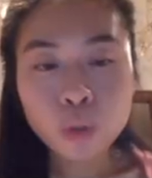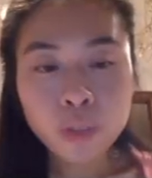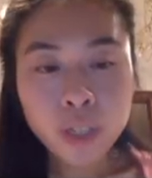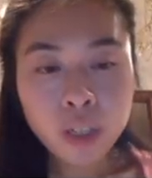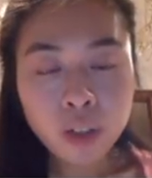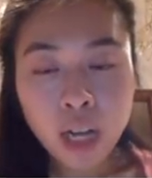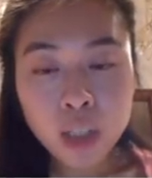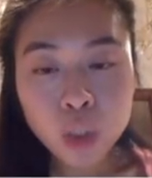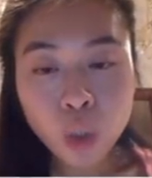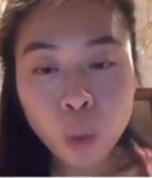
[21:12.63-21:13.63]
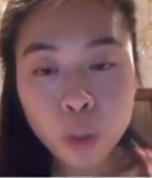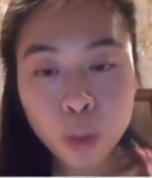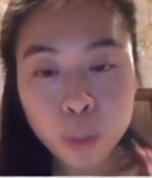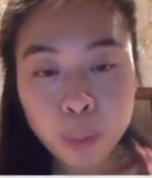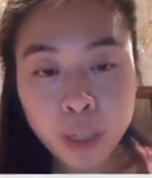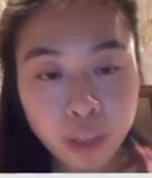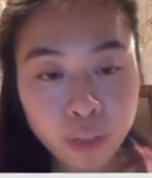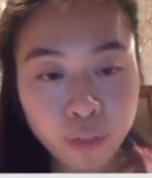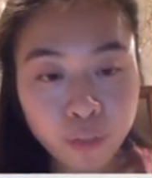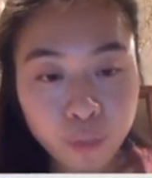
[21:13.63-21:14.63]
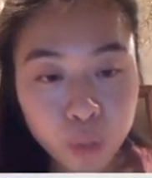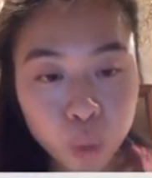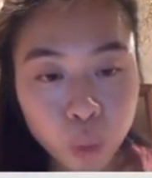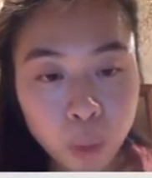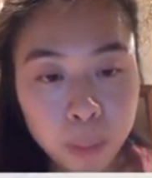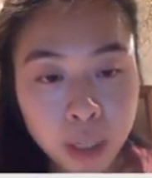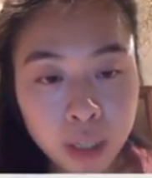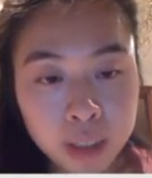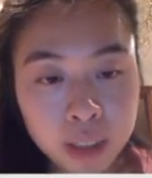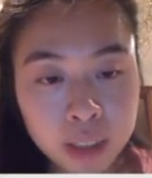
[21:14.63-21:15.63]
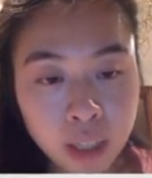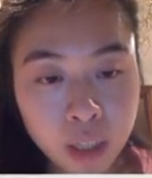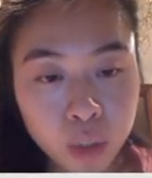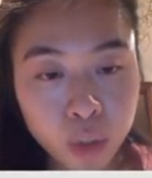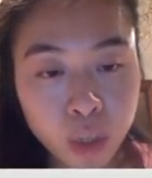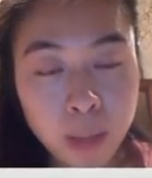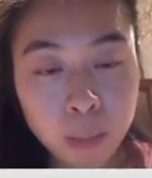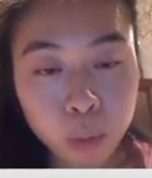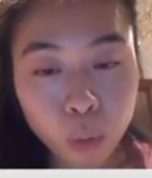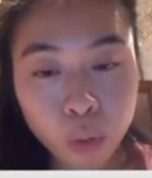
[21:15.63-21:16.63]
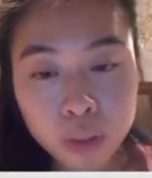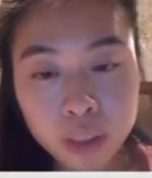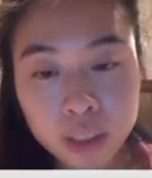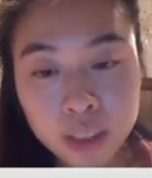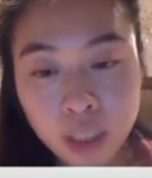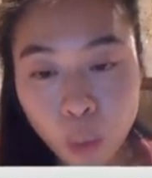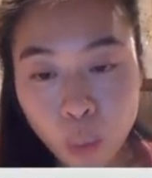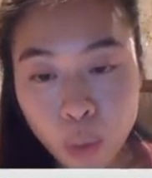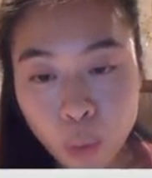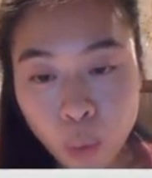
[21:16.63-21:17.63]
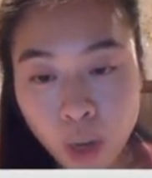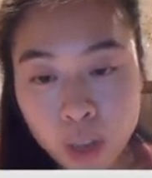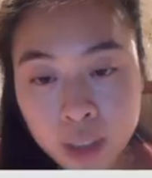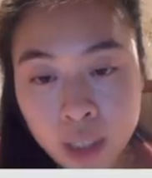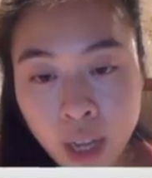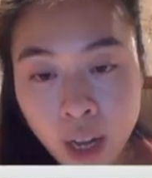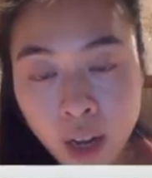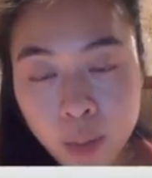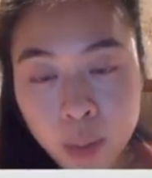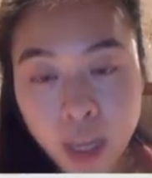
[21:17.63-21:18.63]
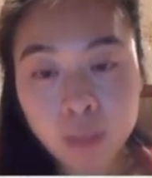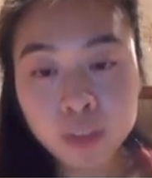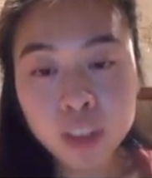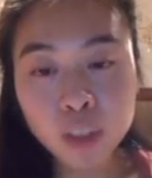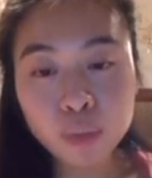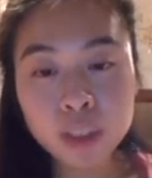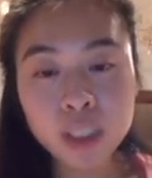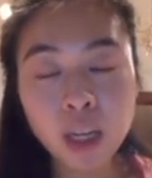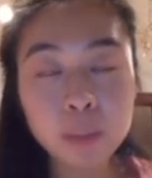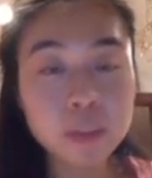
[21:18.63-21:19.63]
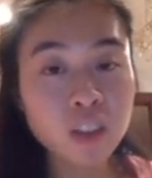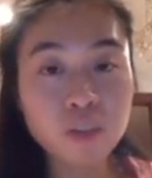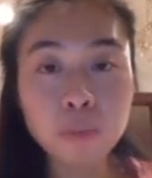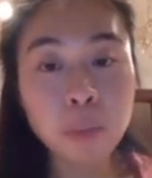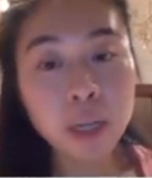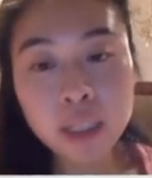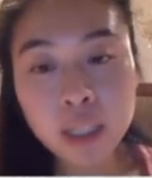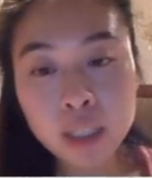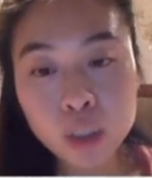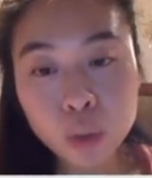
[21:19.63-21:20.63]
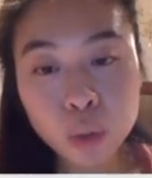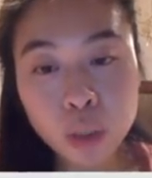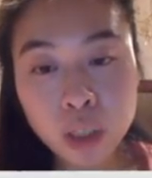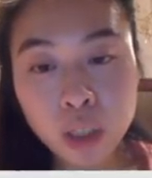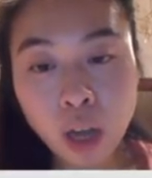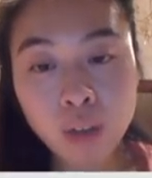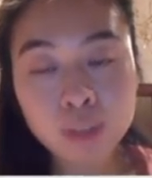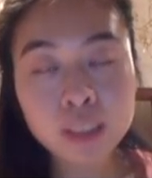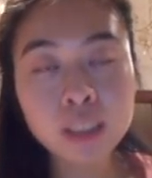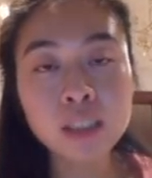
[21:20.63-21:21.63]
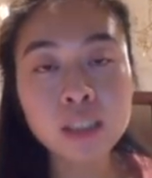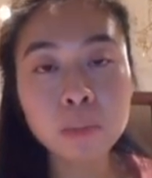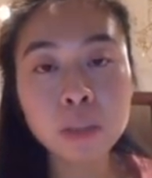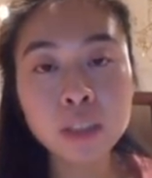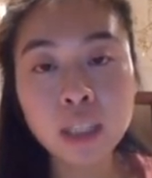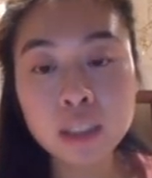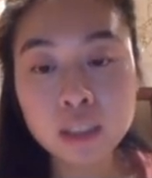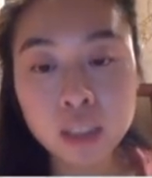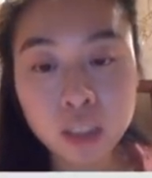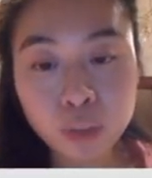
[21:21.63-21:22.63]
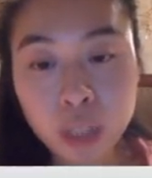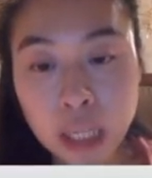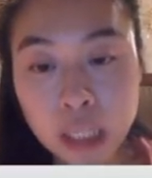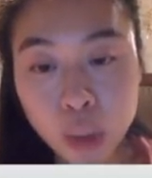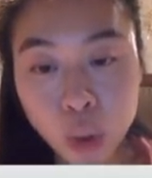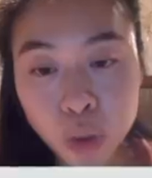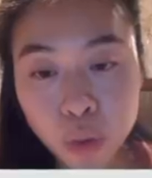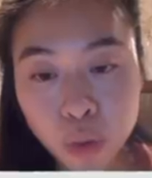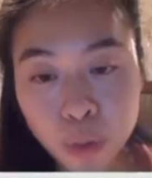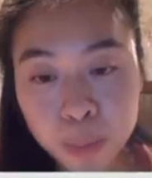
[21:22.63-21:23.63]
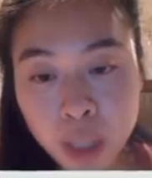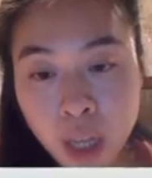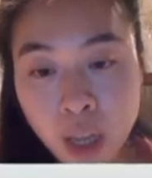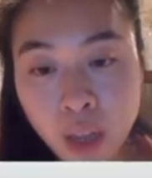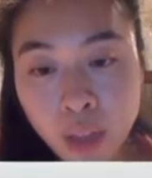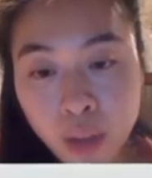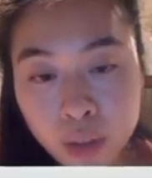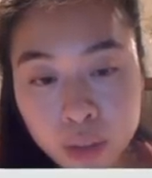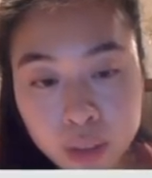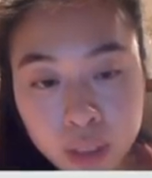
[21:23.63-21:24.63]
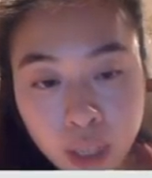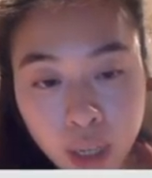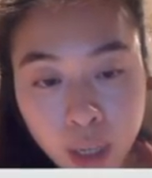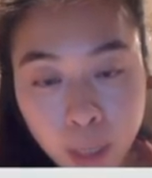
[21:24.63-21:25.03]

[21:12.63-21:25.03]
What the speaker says: So over here, I don't want to pick the first one because it's under employers. That's not what we want. They have different types of biking, so you can obviously split test the different interest groups. There's